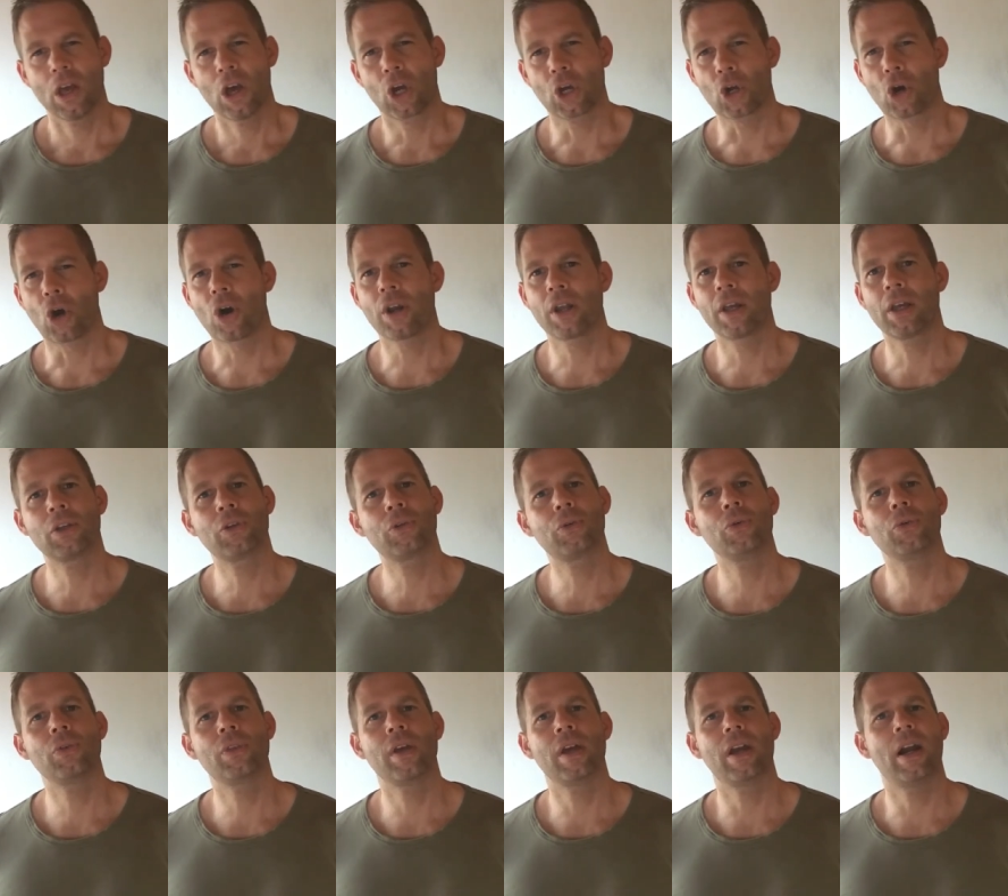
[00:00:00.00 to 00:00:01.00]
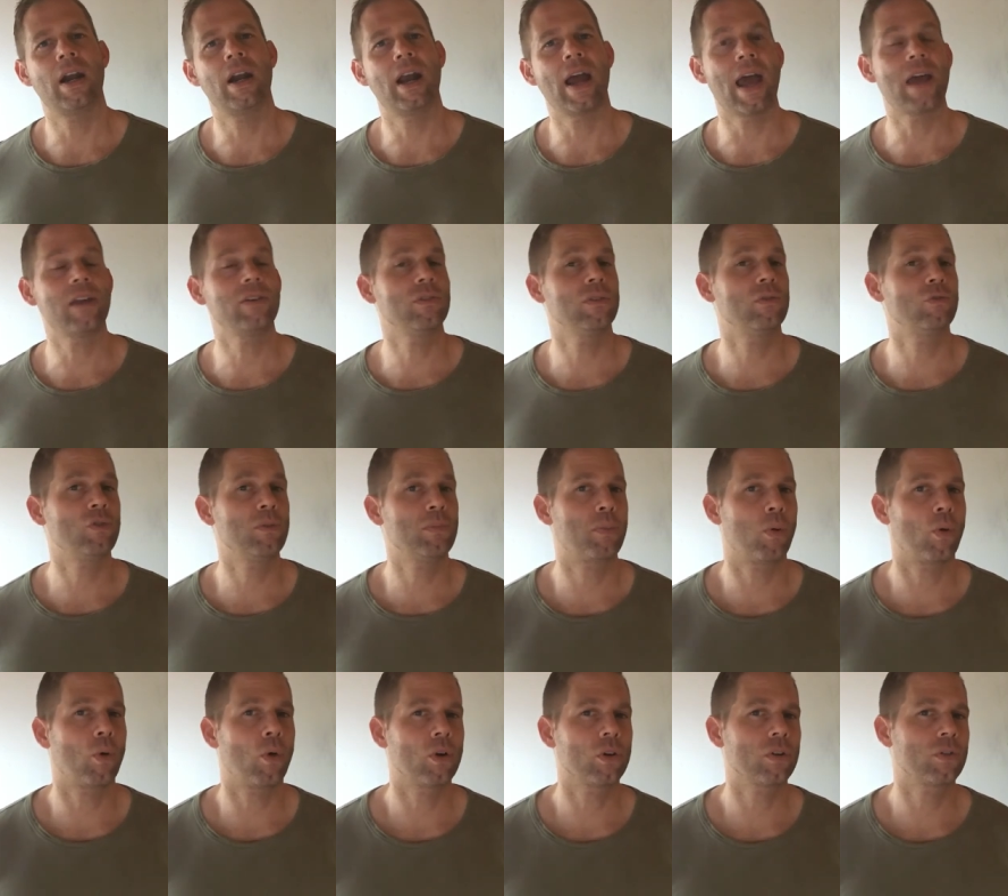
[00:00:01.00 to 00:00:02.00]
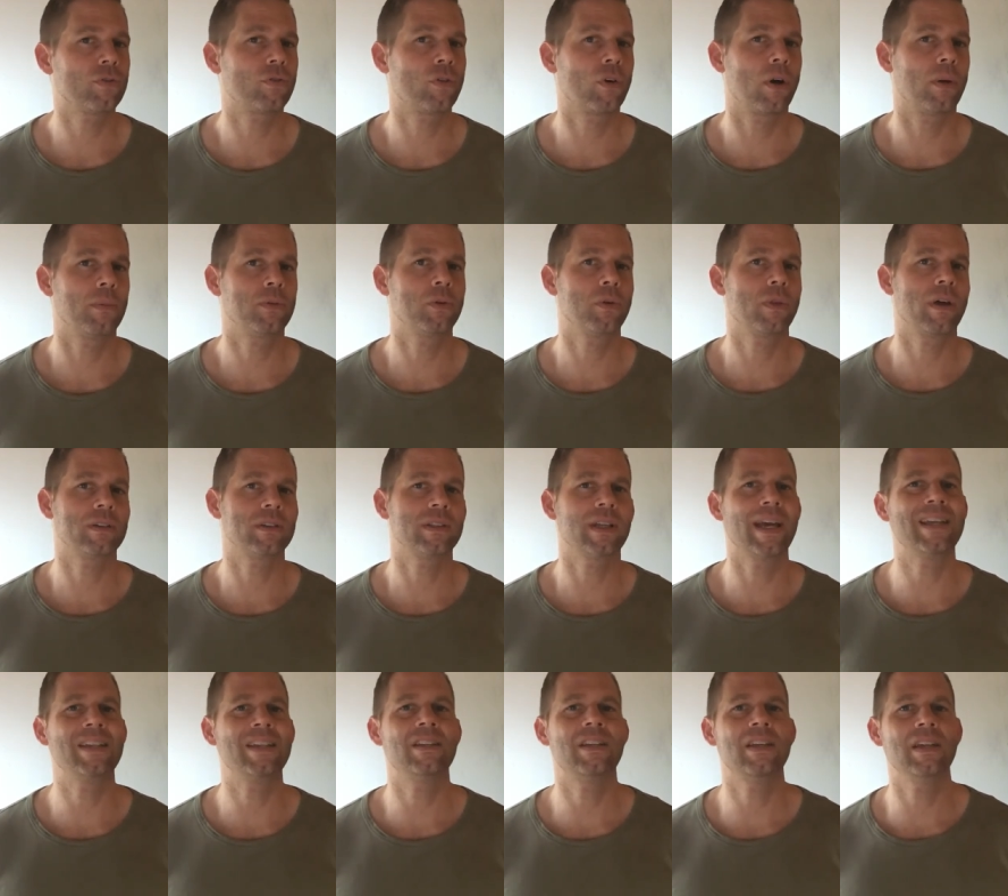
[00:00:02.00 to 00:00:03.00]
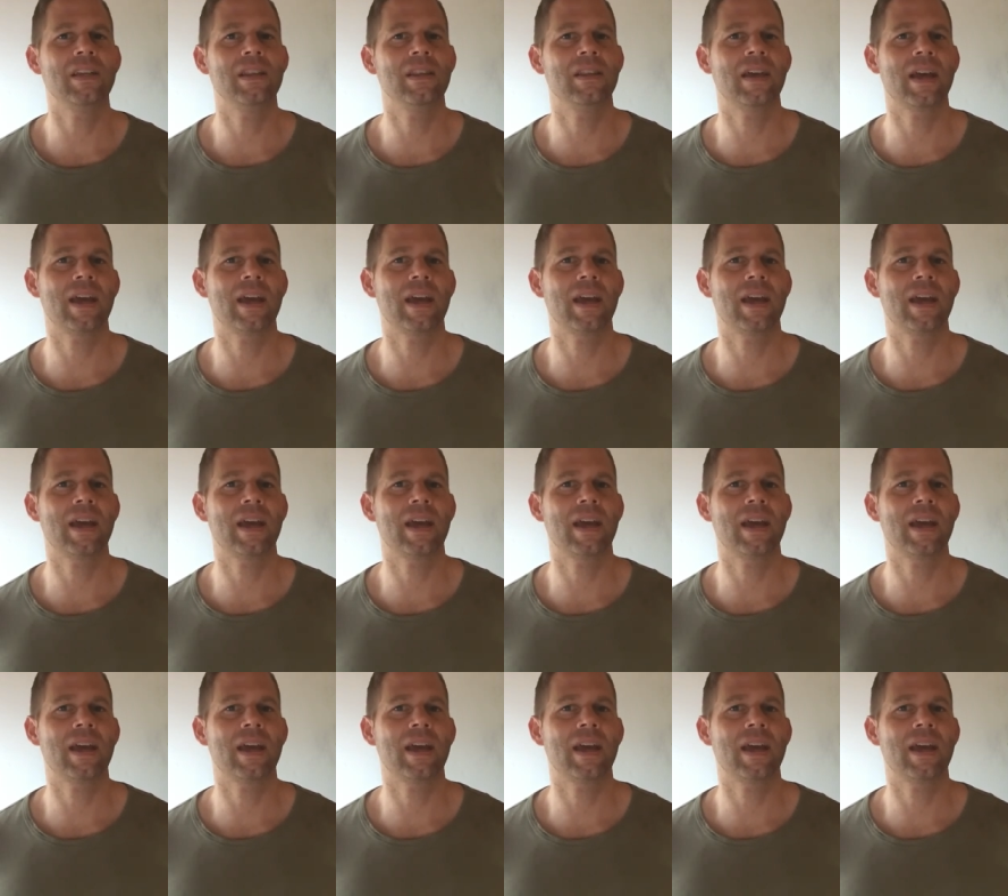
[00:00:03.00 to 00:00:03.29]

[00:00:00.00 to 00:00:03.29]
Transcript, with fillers: According to their annual report from two thousand eighteen,